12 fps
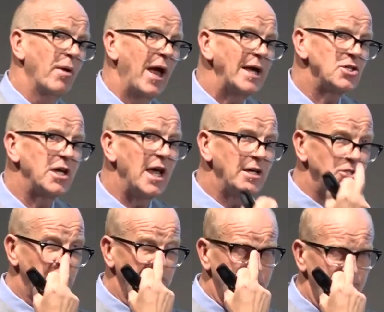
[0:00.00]
But
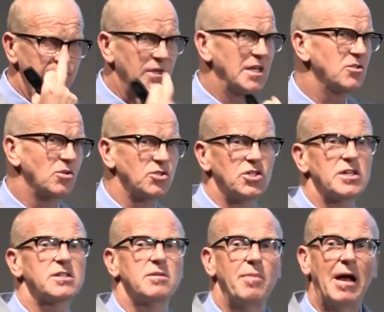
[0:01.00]
education is not
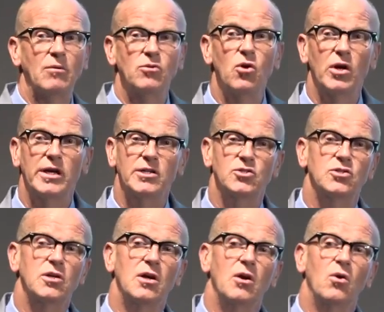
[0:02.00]
just about
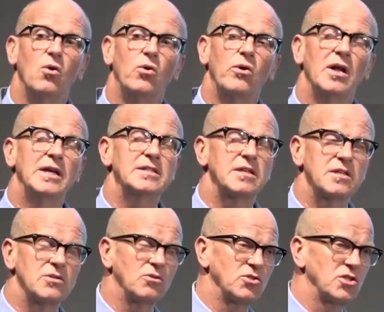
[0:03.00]
knowledge, or at least
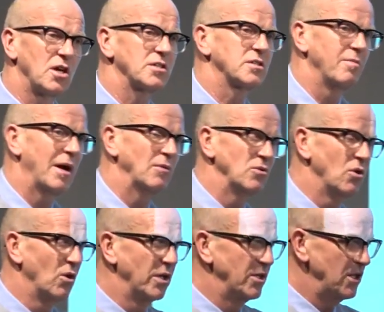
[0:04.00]
it's not just about
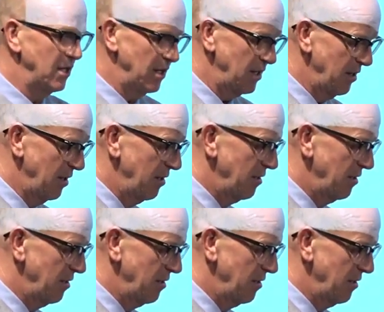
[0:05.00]
knowledge in a